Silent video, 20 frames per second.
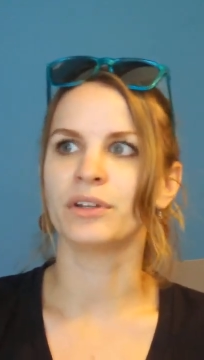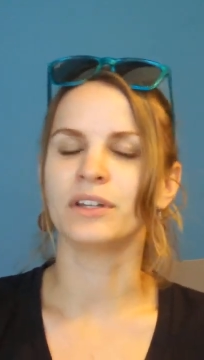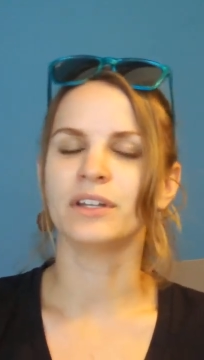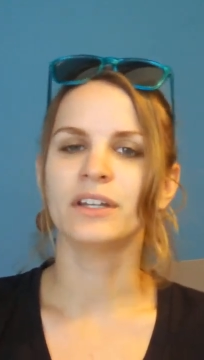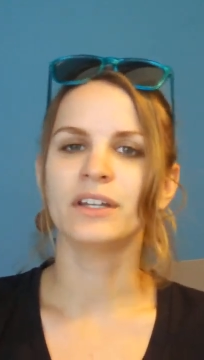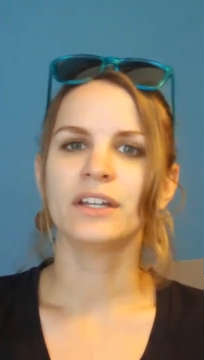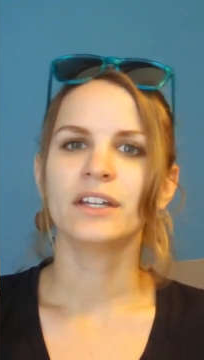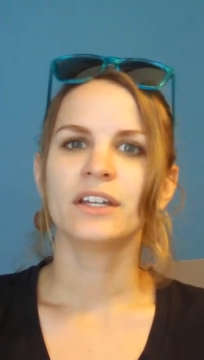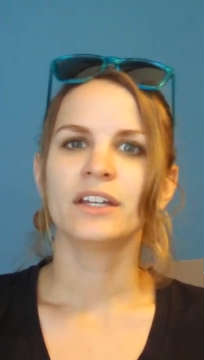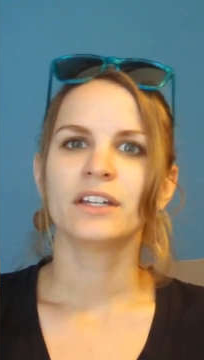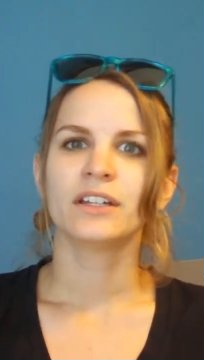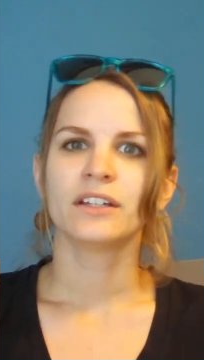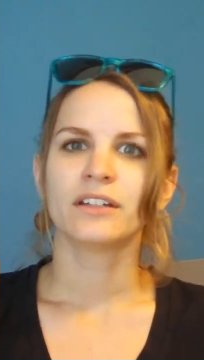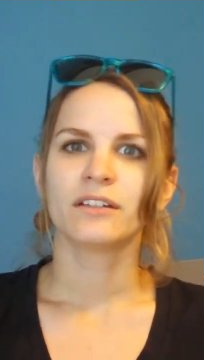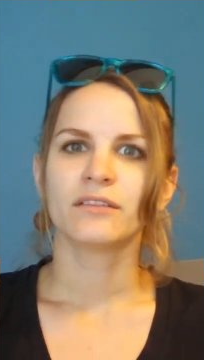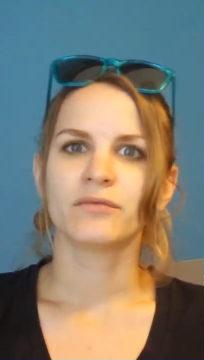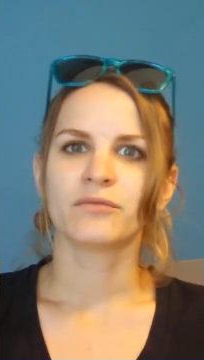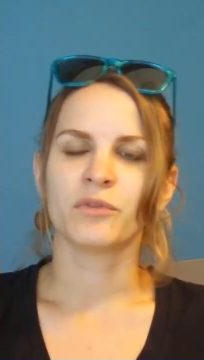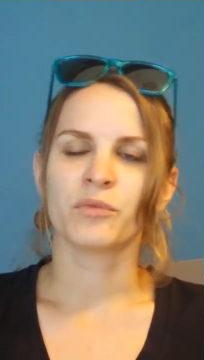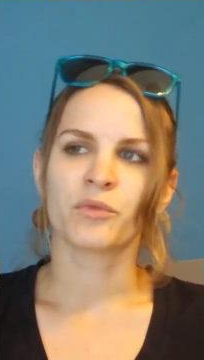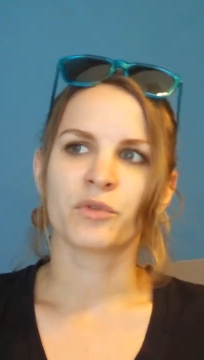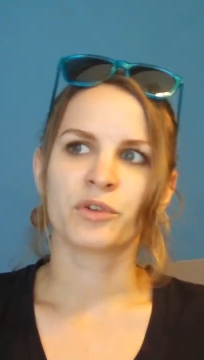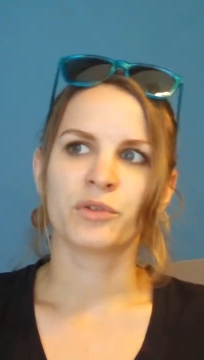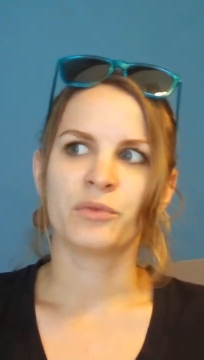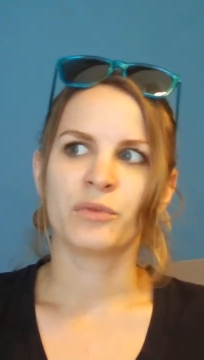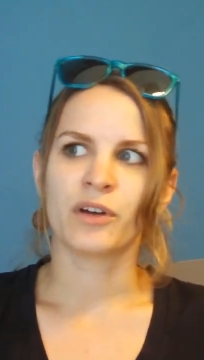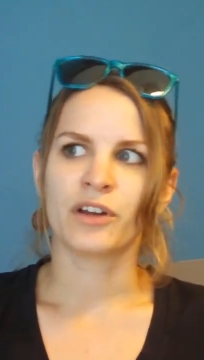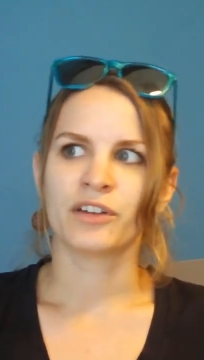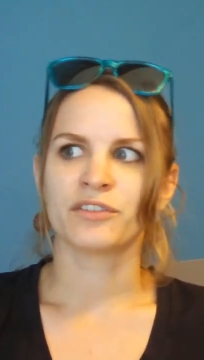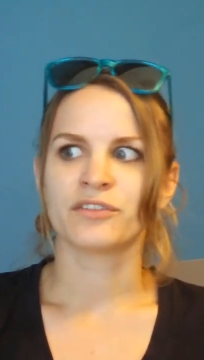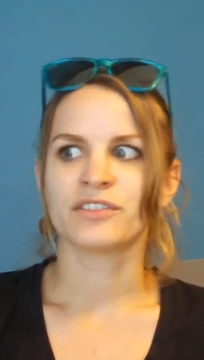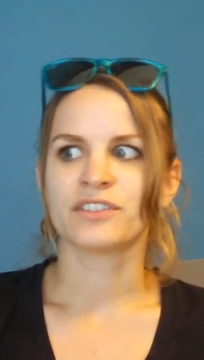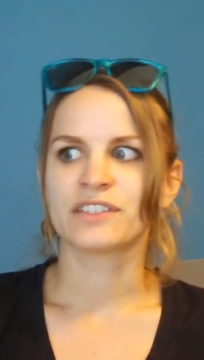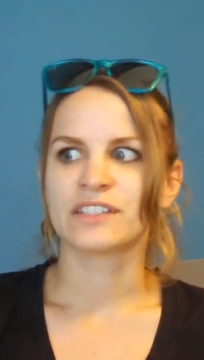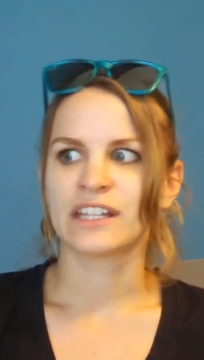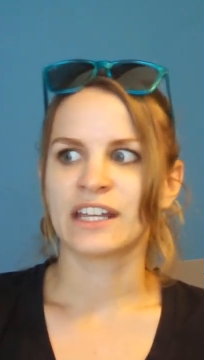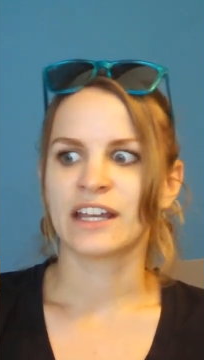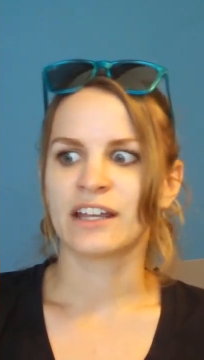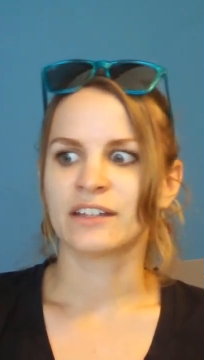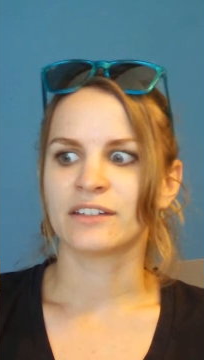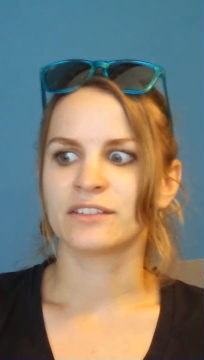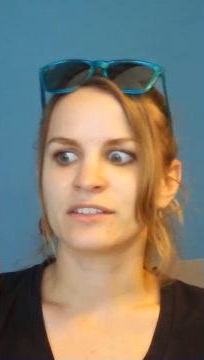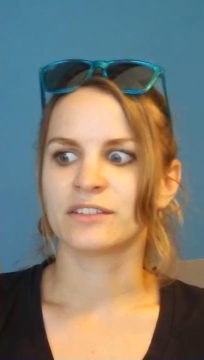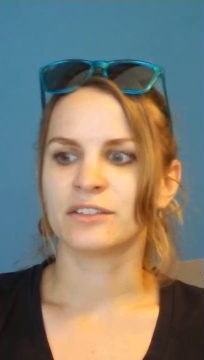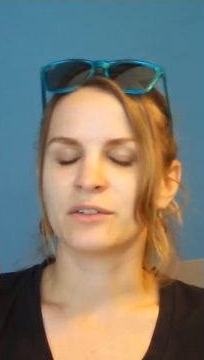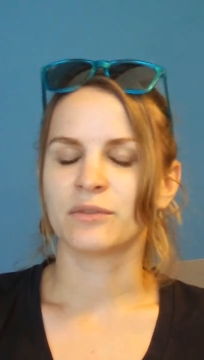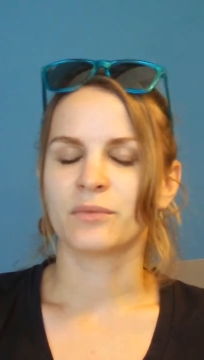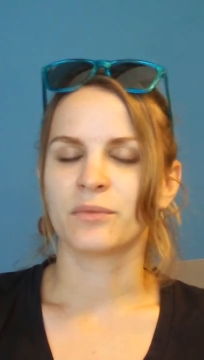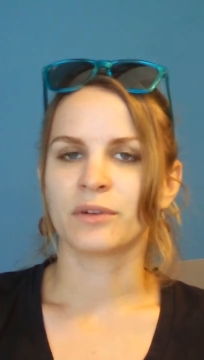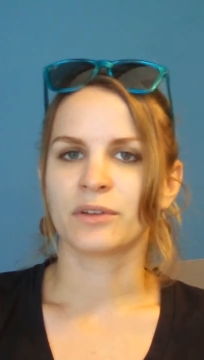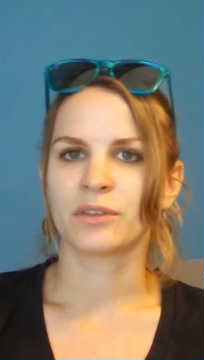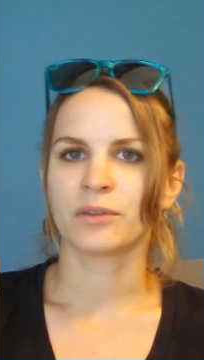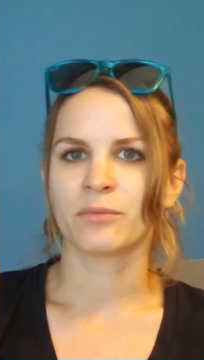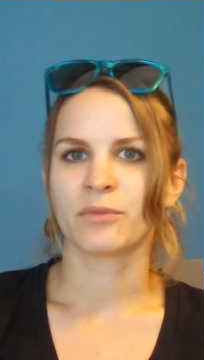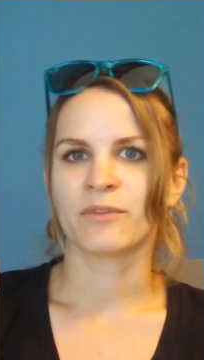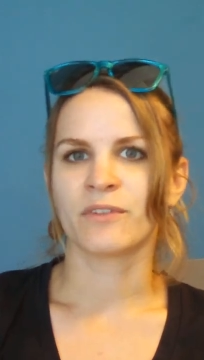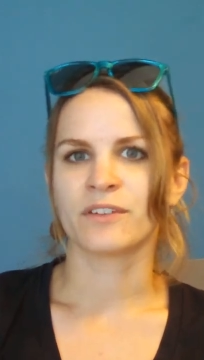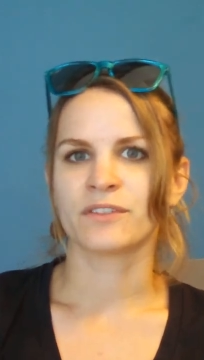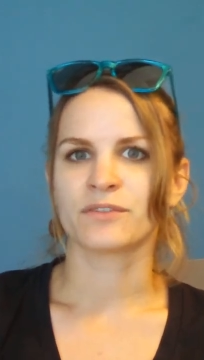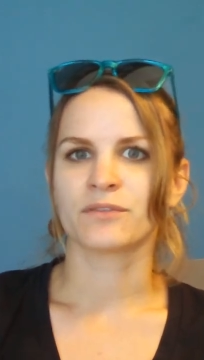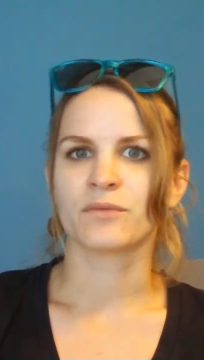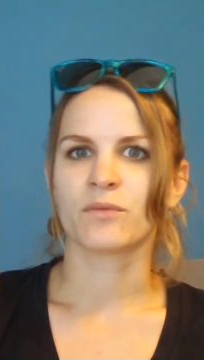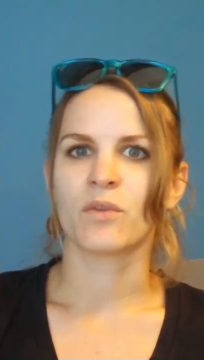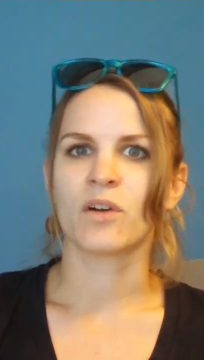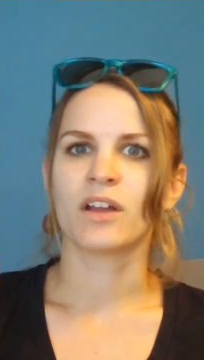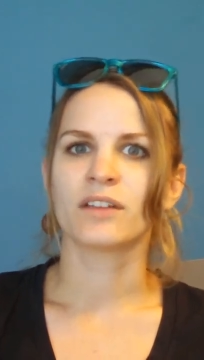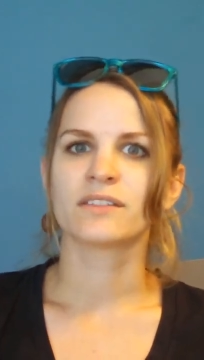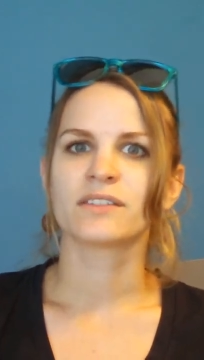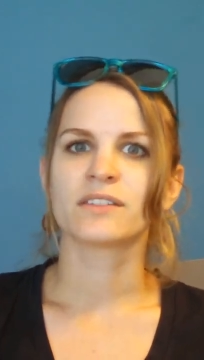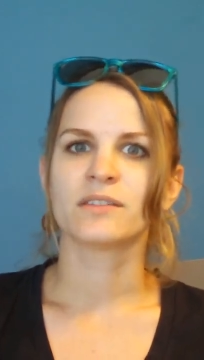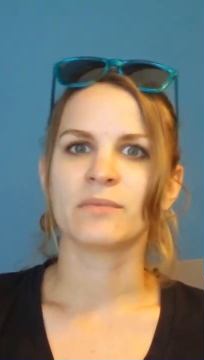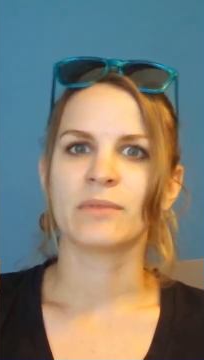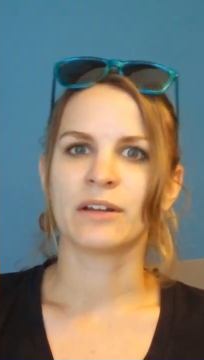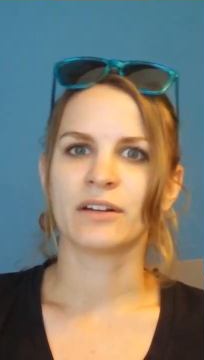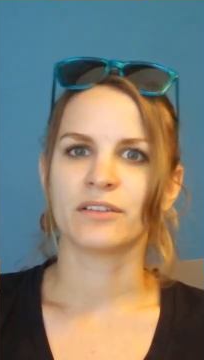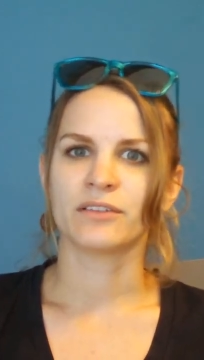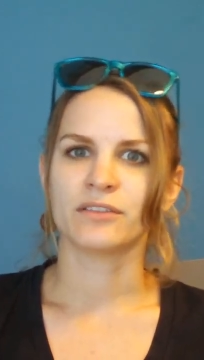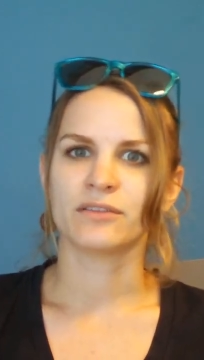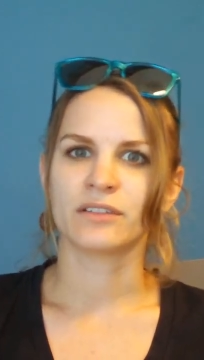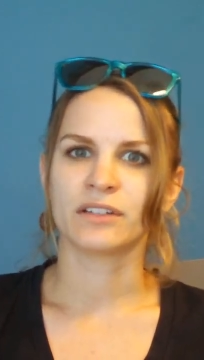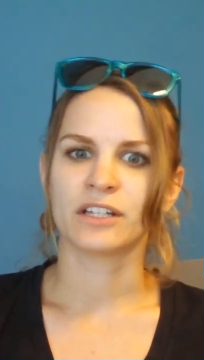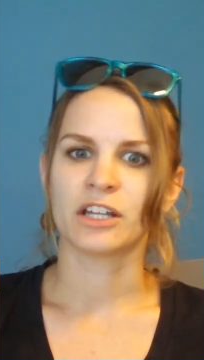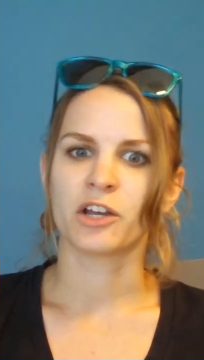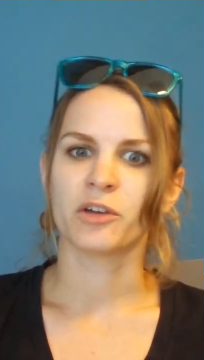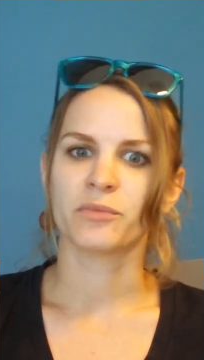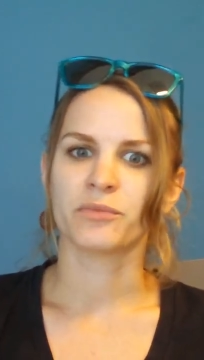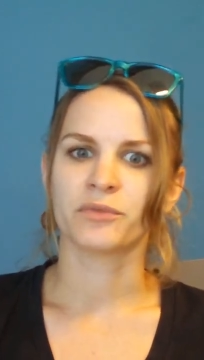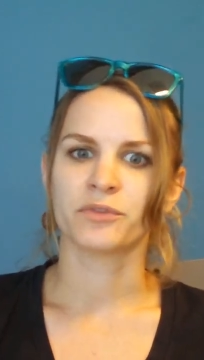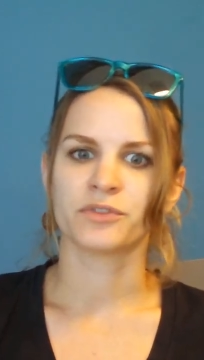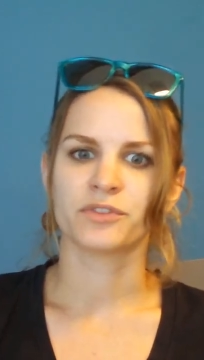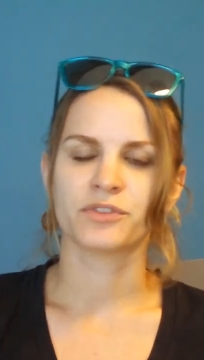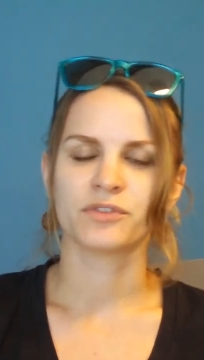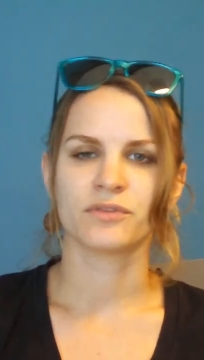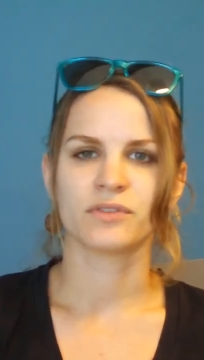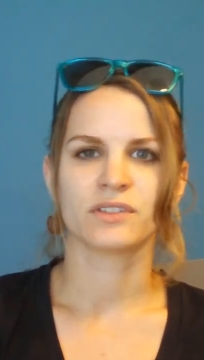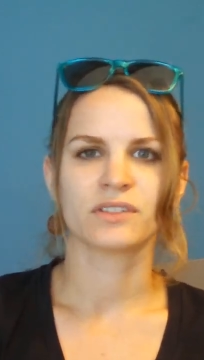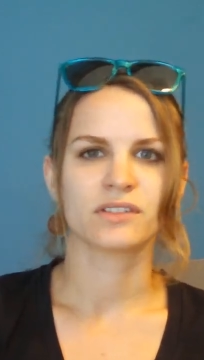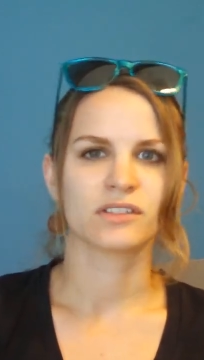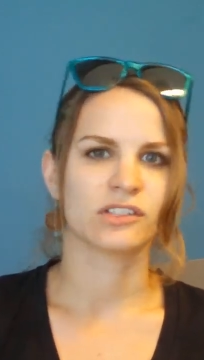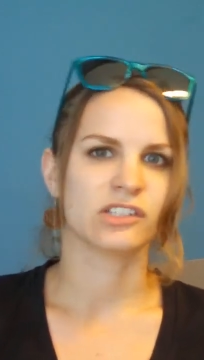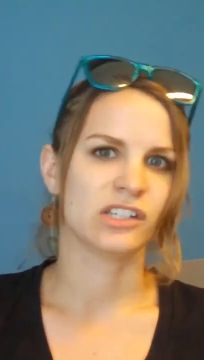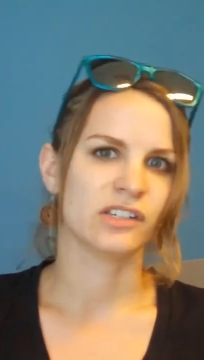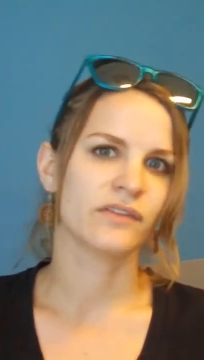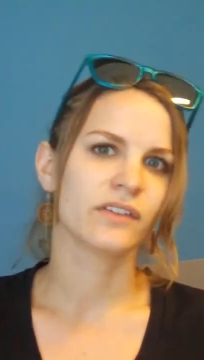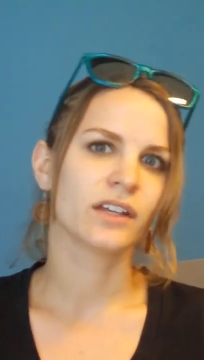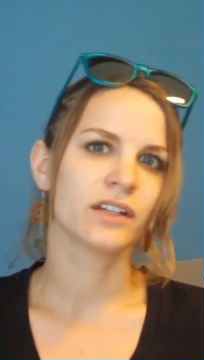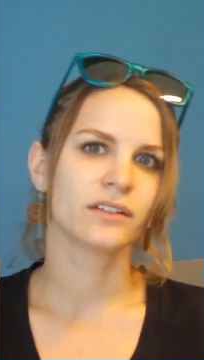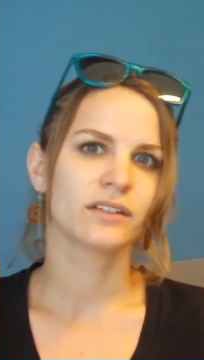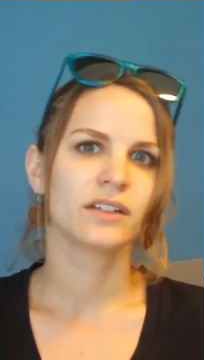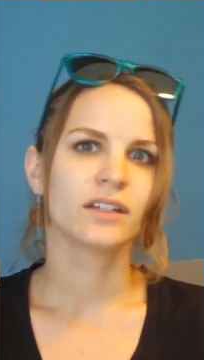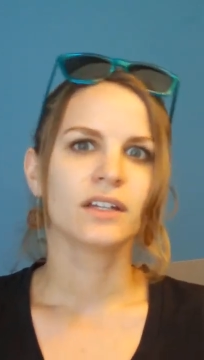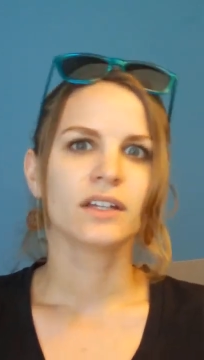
And the more you understand, you know, what the professor wants, the better you can help your students achieve it.